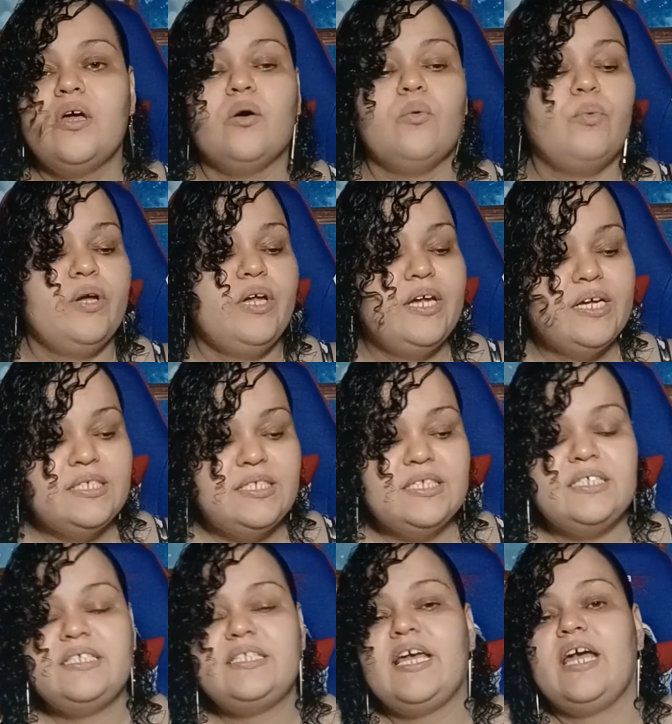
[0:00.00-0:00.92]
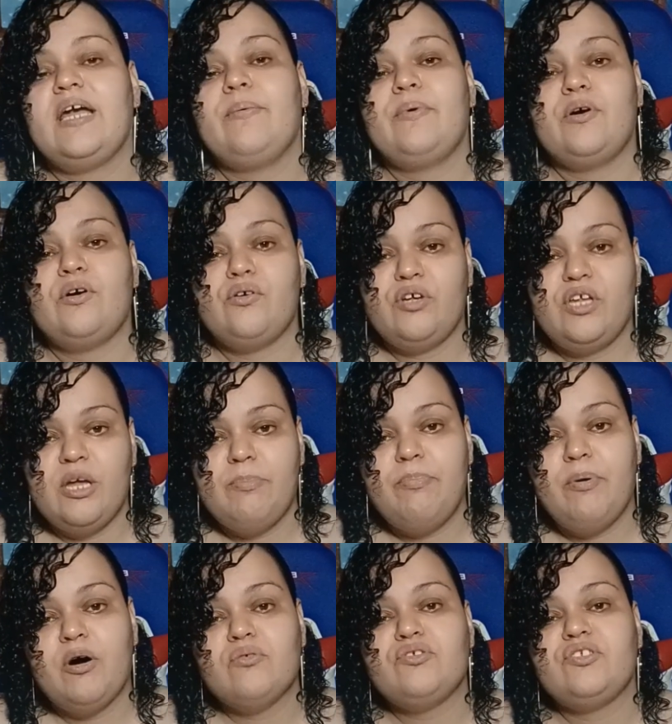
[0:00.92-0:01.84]
We're here to stay. We're going to keep
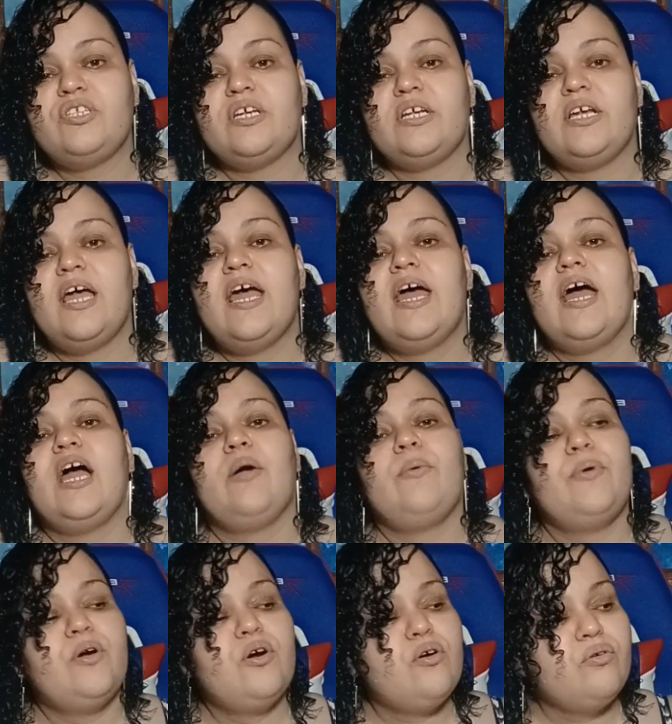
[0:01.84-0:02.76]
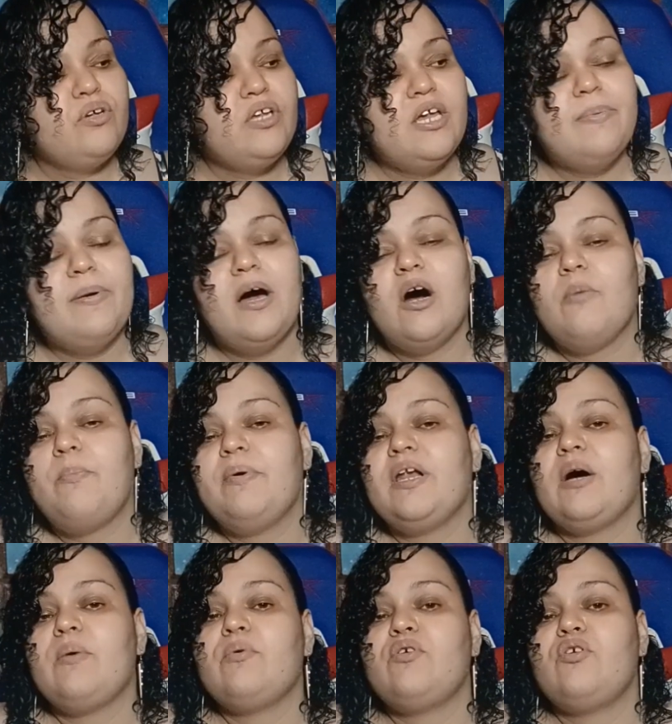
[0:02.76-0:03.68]
posting and we're going to keep helping
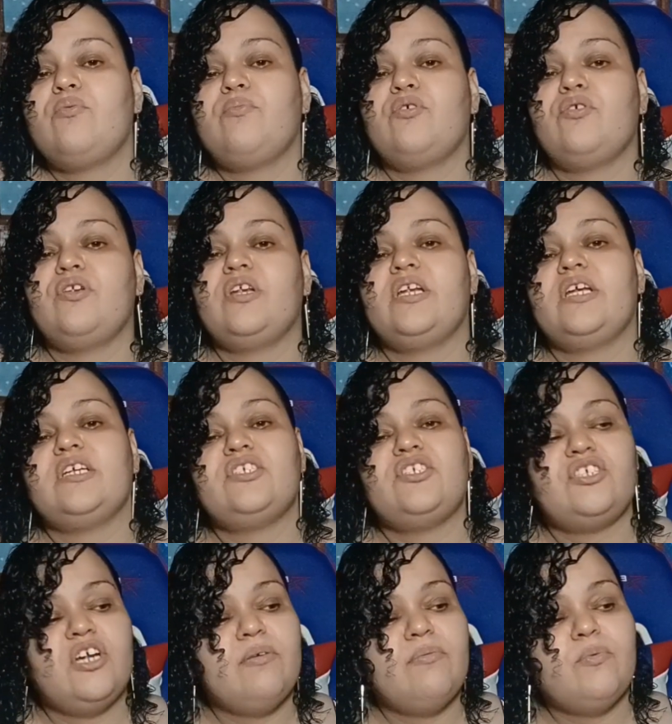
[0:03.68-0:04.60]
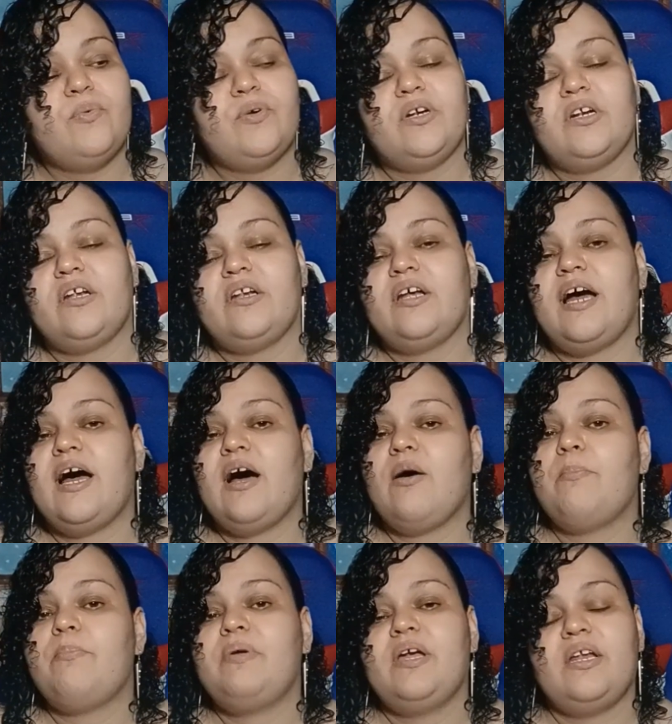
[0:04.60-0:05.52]
our community, sharing one another
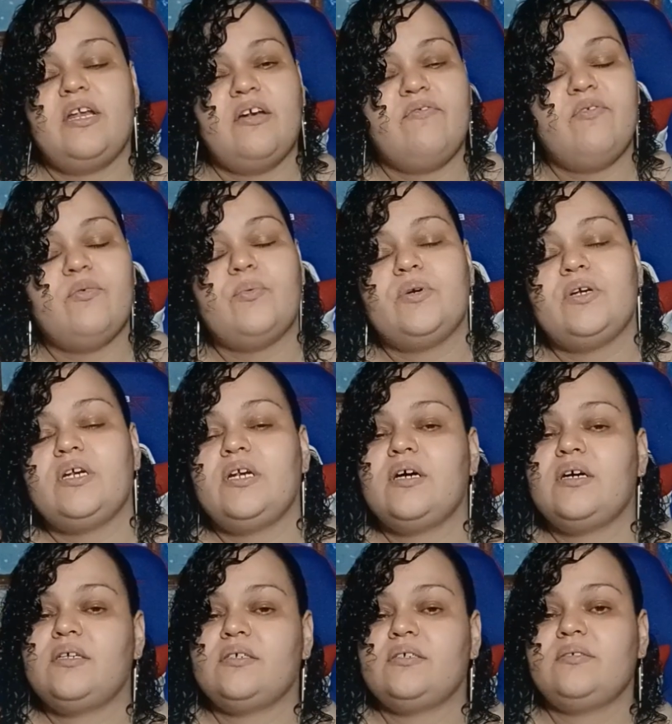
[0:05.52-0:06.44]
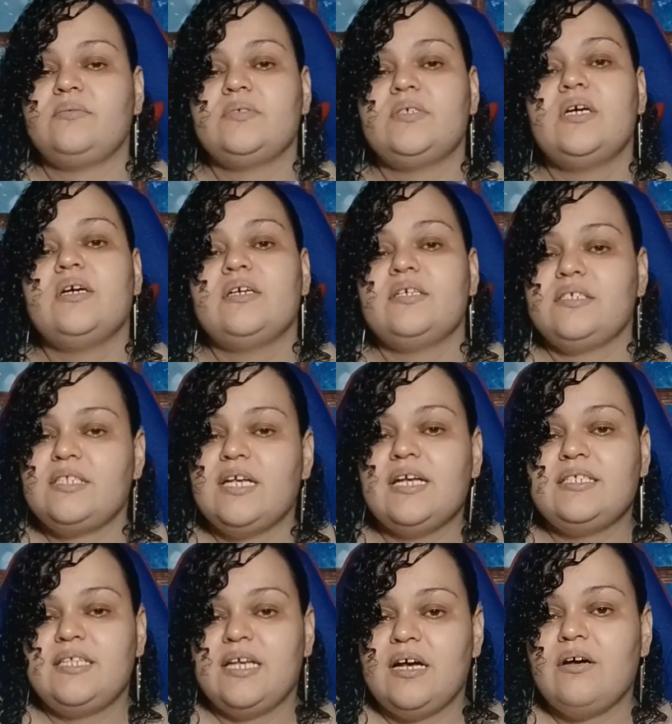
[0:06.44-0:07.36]
out, being there for one another. Because
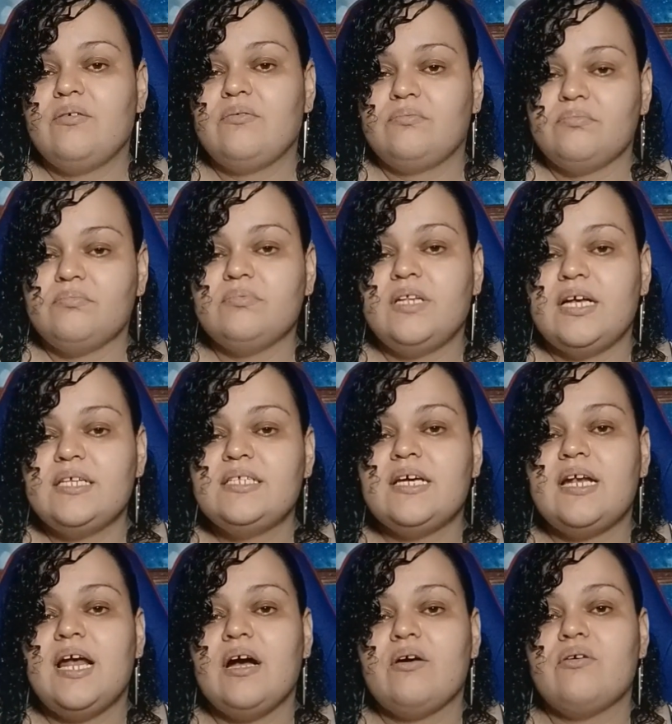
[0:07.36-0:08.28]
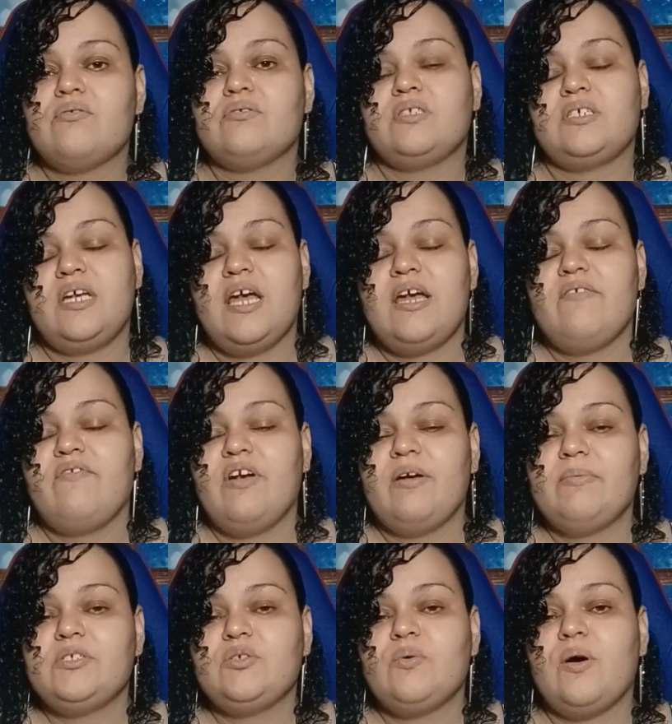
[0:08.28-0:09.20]
that's how that's how that goes. Okay,
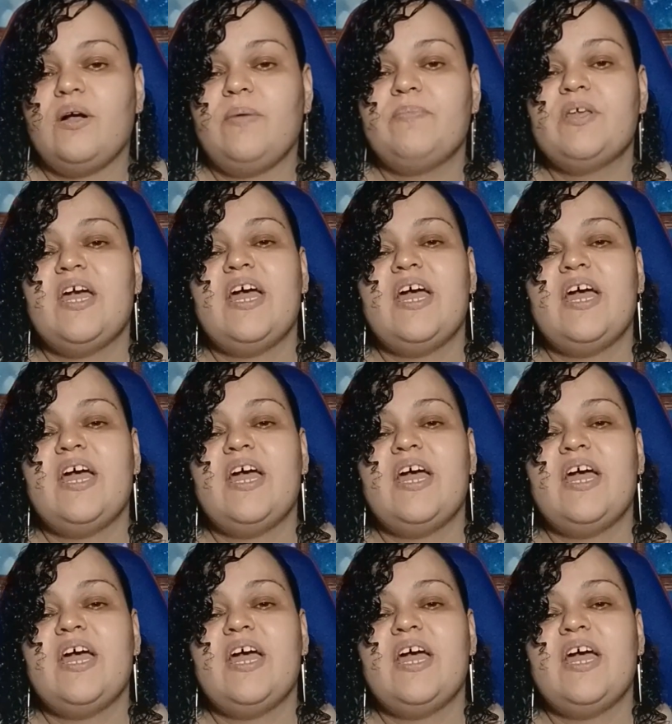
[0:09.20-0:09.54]
family squad?